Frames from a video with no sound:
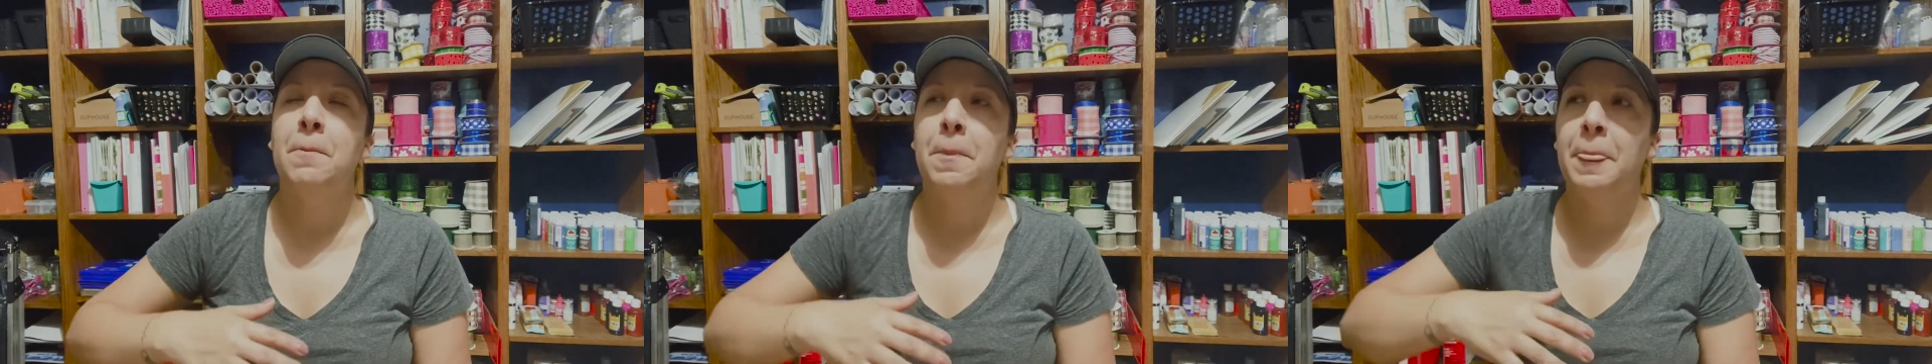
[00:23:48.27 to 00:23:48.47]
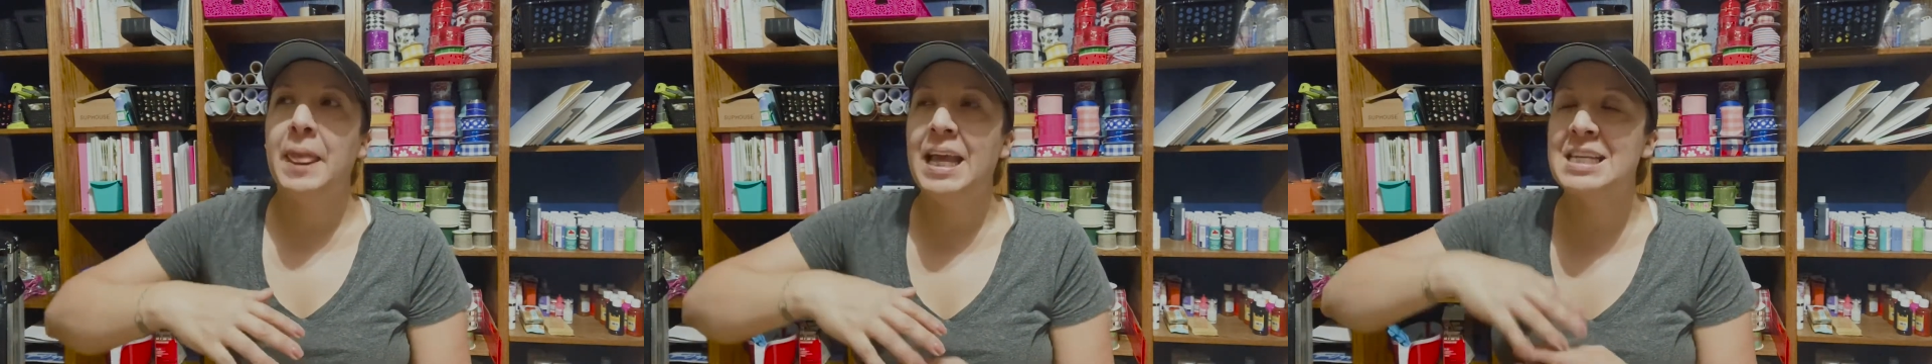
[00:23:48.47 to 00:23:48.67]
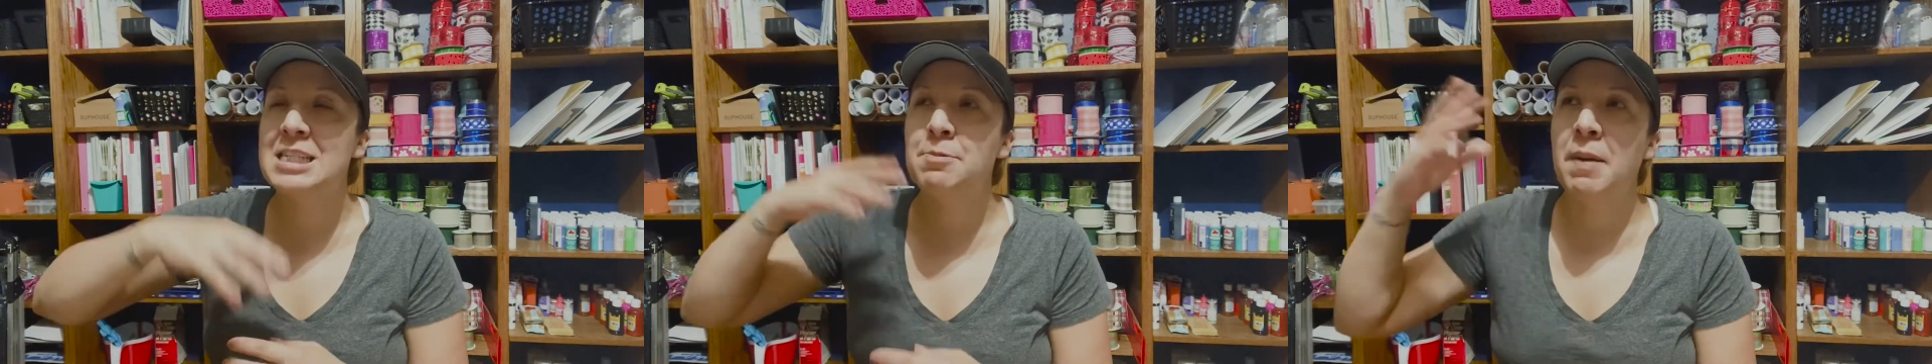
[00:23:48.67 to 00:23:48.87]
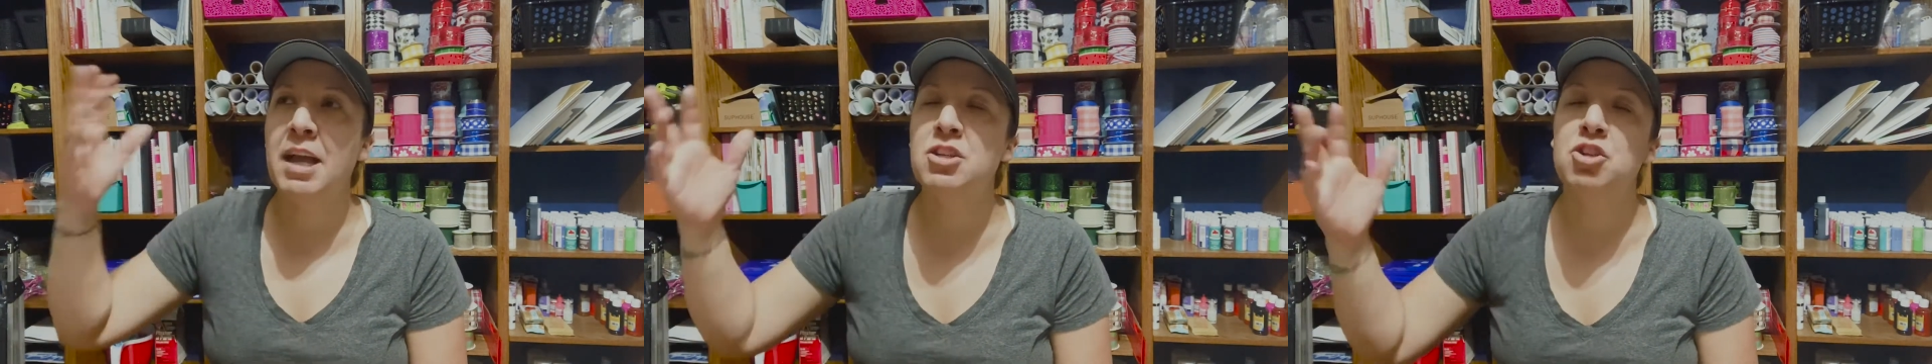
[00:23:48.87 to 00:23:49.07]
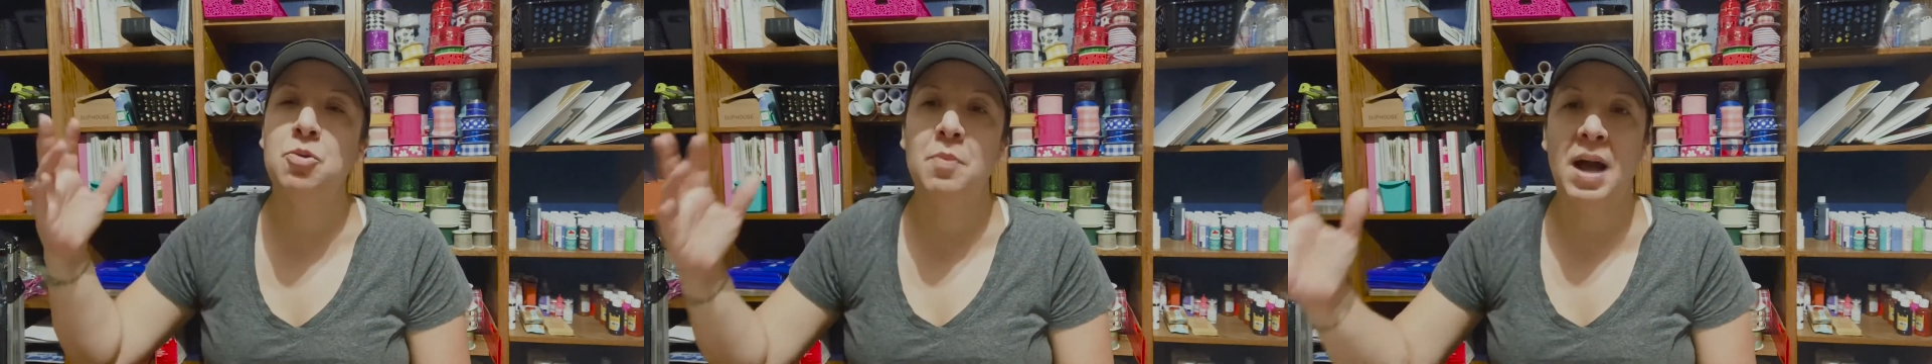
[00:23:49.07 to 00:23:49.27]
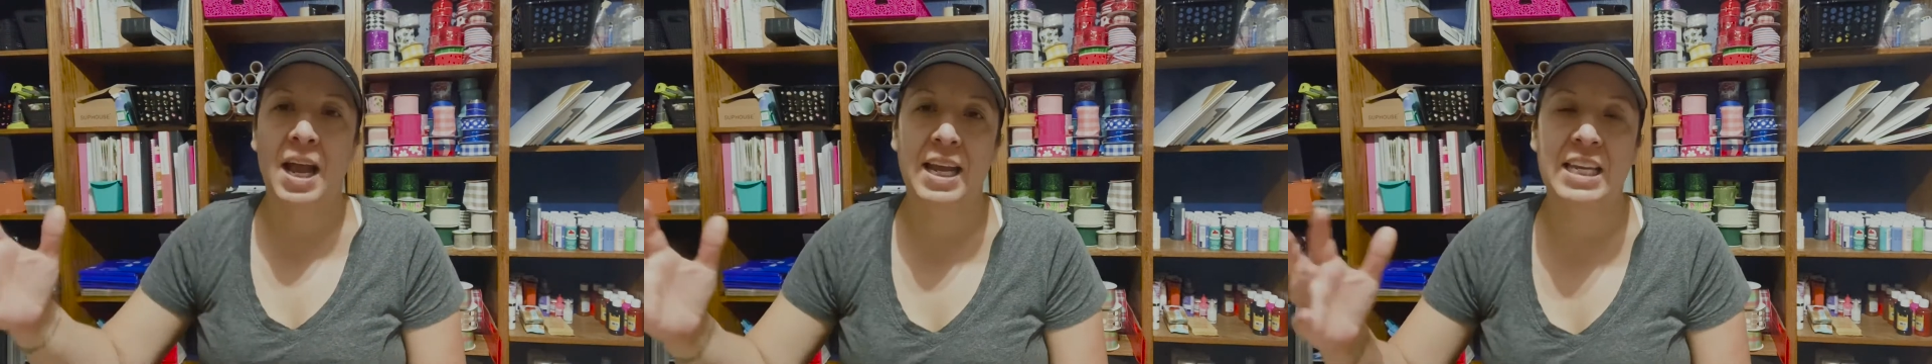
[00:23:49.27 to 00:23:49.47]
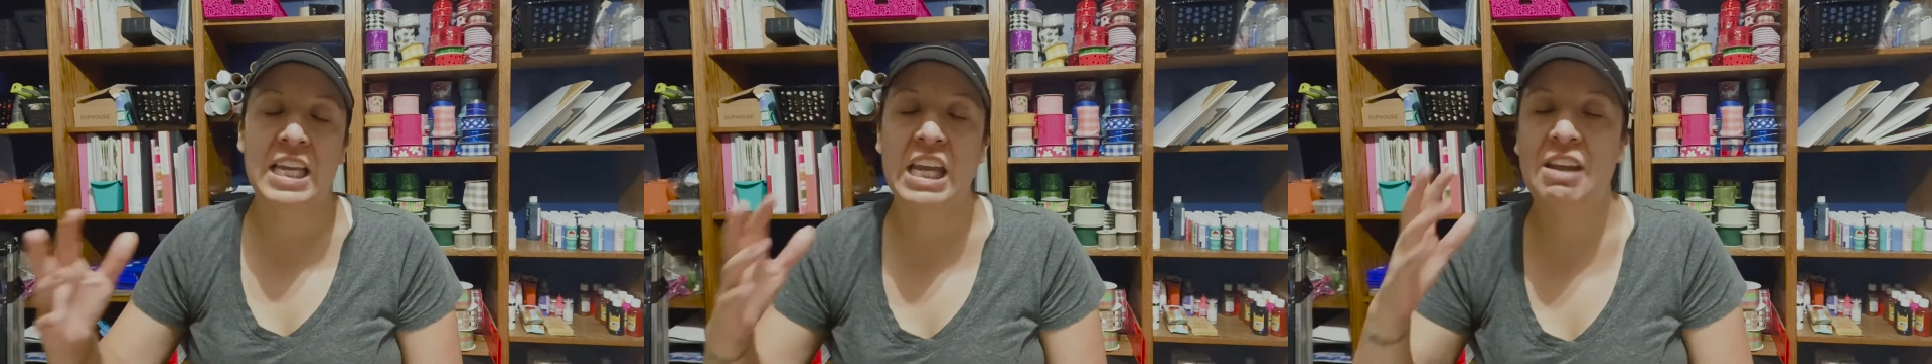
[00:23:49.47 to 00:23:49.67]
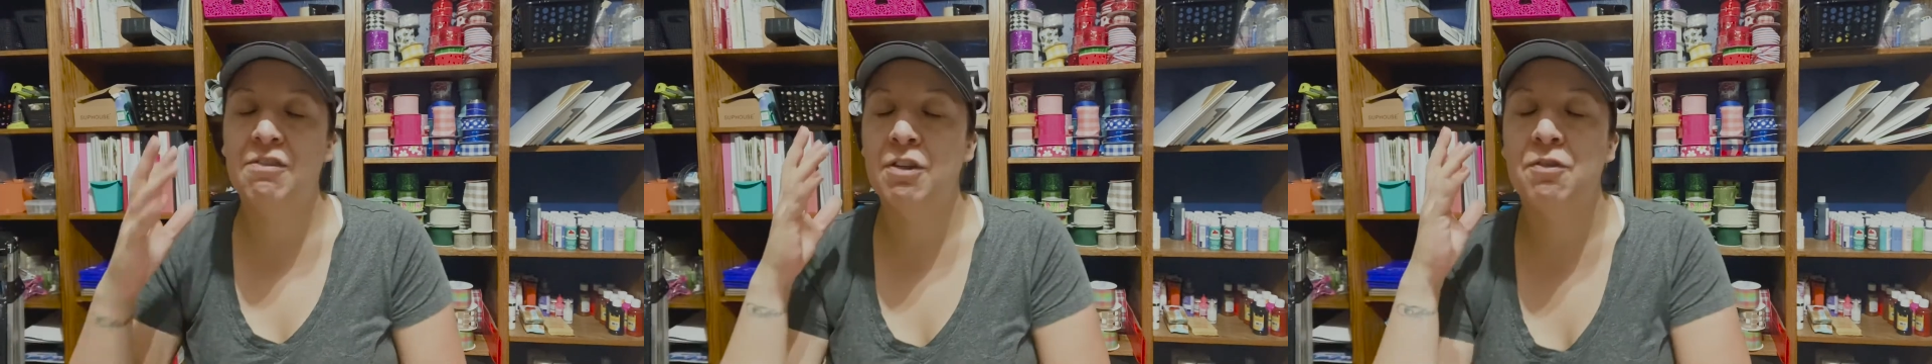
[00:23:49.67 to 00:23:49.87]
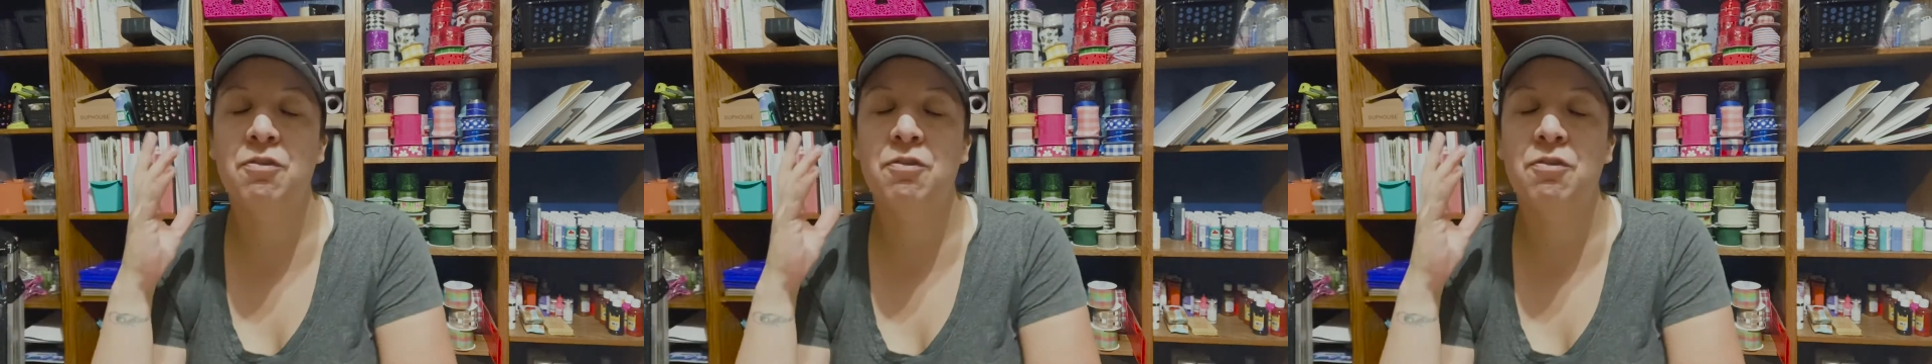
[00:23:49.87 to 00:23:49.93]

expand your mind even